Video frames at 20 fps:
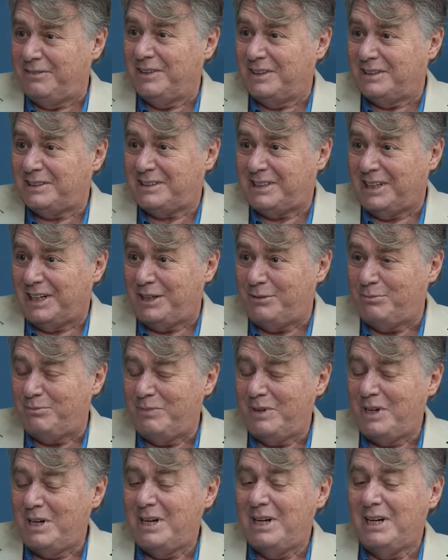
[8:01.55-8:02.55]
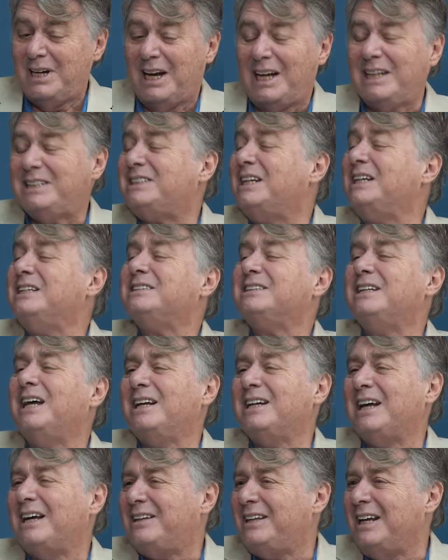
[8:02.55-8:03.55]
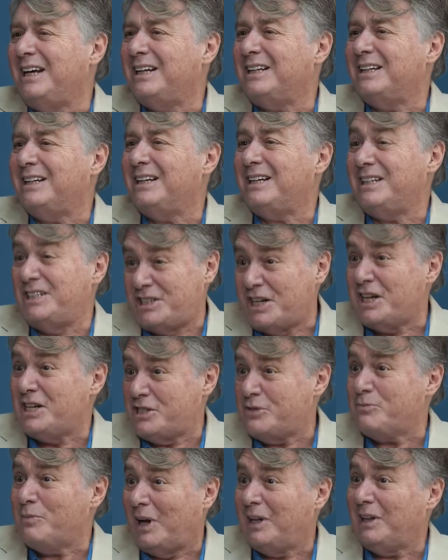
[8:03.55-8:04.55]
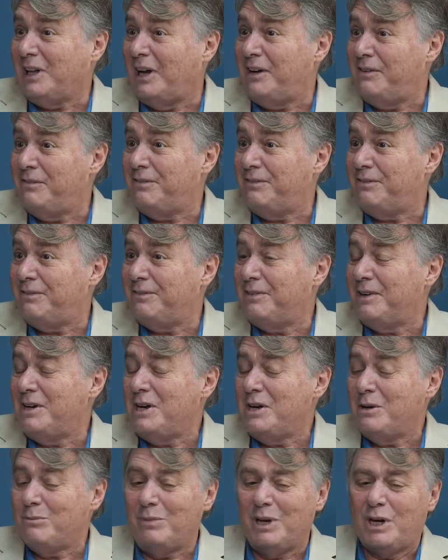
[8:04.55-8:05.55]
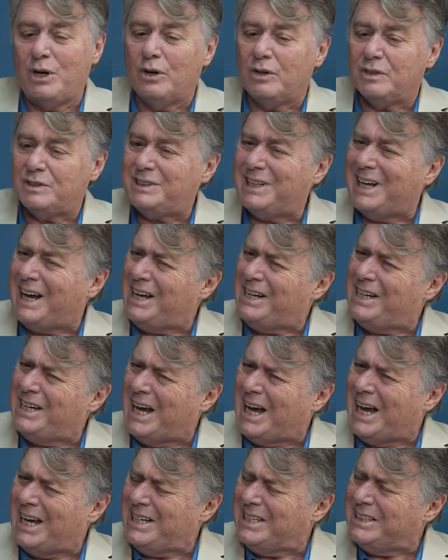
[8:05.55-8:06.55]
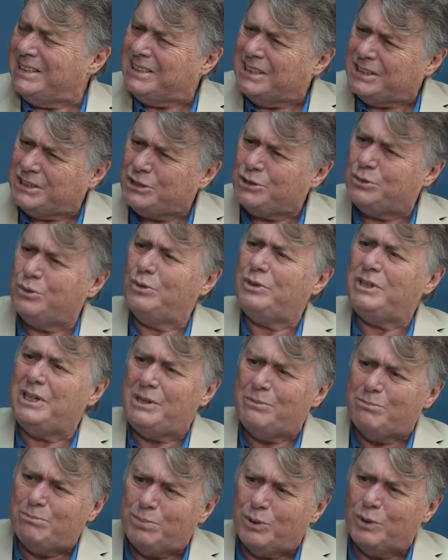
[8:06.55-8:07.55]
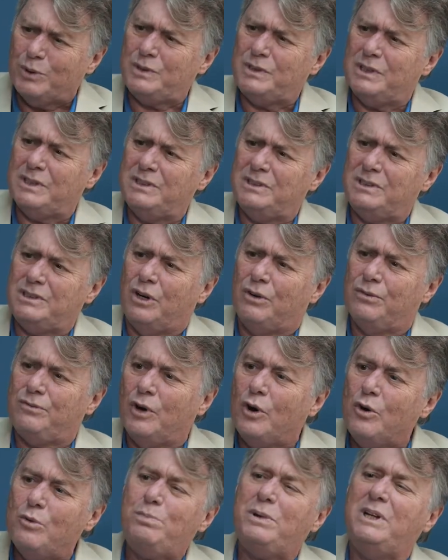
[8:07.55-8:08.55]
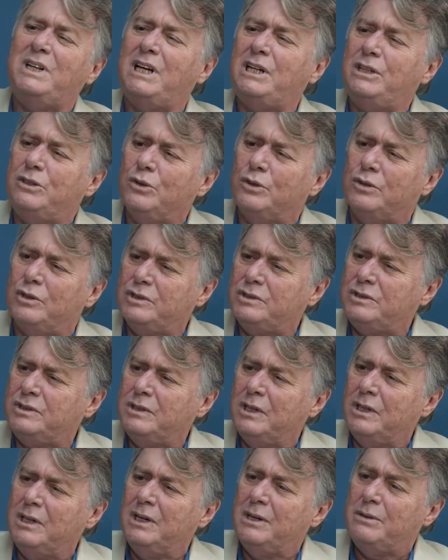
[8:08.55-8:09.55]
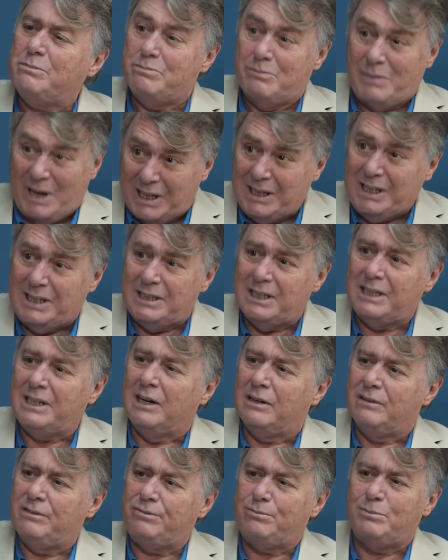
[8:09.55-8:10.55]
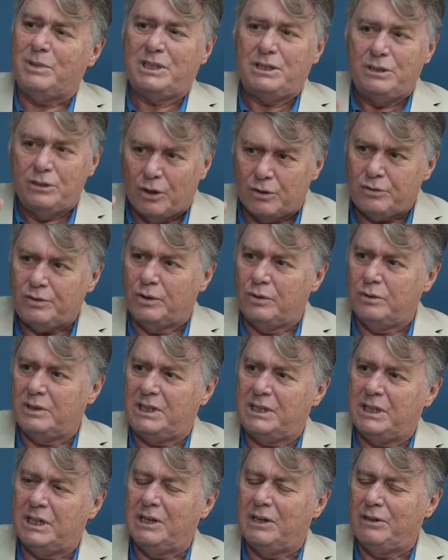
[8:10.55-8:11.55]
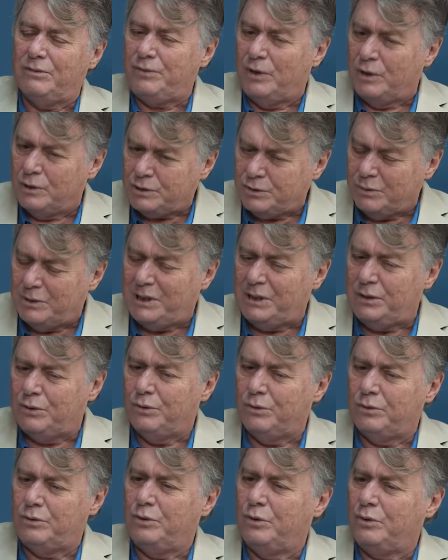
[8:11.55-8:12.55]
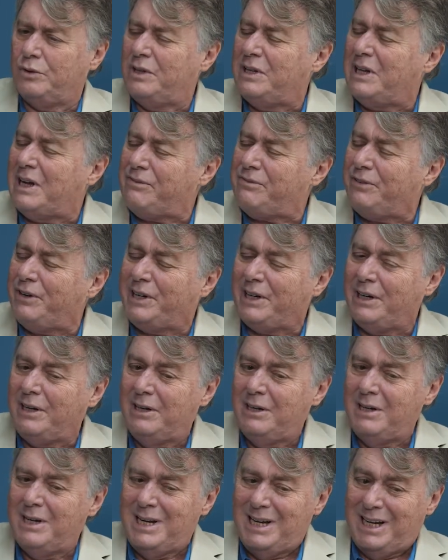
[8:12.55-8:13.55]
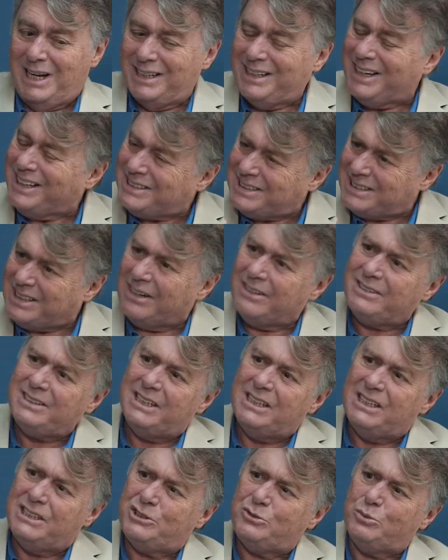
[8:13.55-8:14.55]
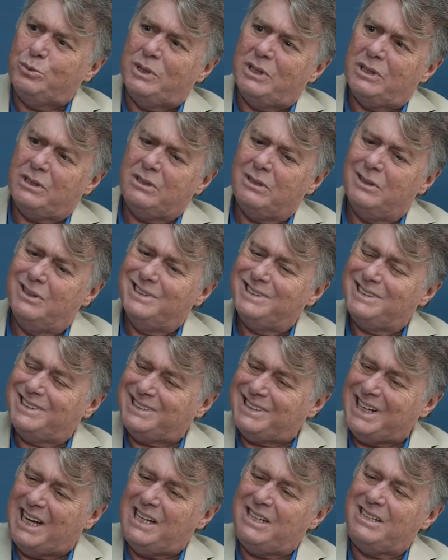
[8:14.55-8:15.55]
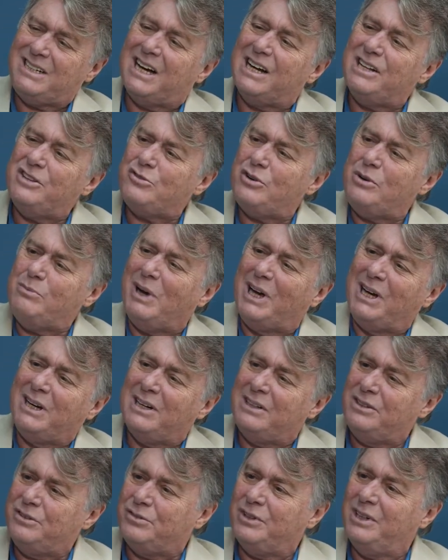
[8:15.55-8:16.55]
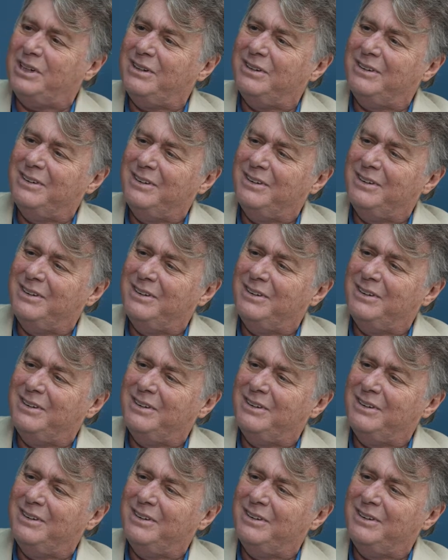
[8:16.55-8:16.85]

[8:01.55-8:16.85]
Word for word: first time. Wow. And since then, I think he changed my life because I, I understood the importance of opening doors mainly in the Gulf, but not only in the Gulf, also in Northern Africa. And I started this work state, country by country.